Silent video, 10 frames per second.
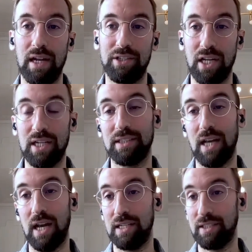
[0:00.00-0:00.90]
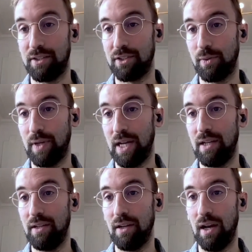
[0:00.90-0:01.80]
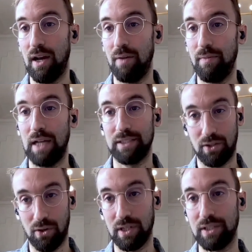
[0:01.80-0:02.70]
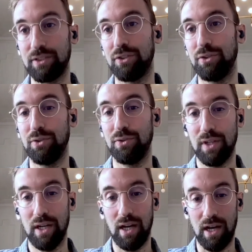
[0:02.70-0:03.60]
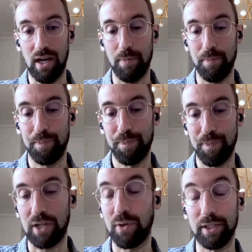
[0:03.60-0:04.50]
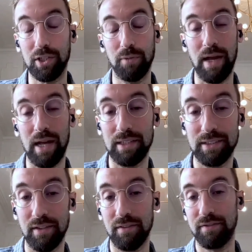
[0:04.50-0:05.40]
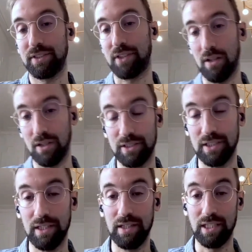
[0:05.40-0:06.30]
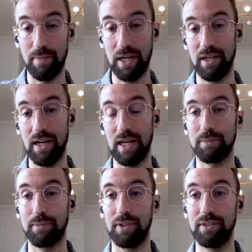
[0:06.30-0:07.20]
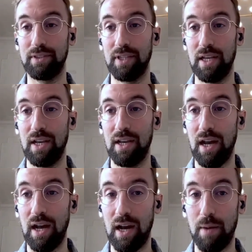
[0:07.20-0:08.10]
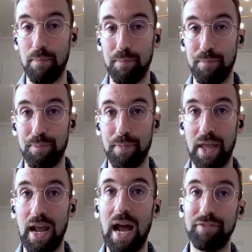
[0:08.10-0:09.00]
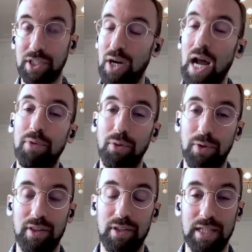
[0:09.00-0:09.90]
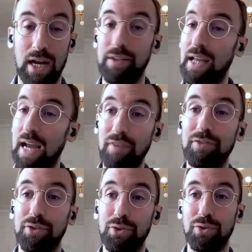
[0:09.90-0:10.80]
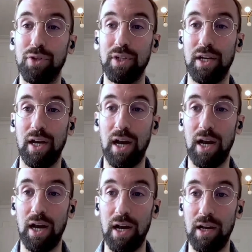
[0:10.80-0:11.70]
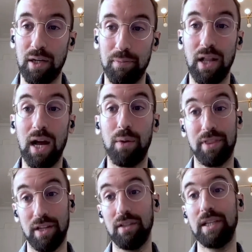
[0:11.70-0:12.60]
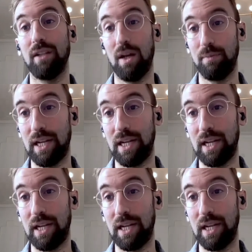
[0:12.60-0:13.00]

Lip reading: that a genocide is underway, as according to a critical mass of scholars and independent experts, they have to grapple with this now, and they have to comply with their legal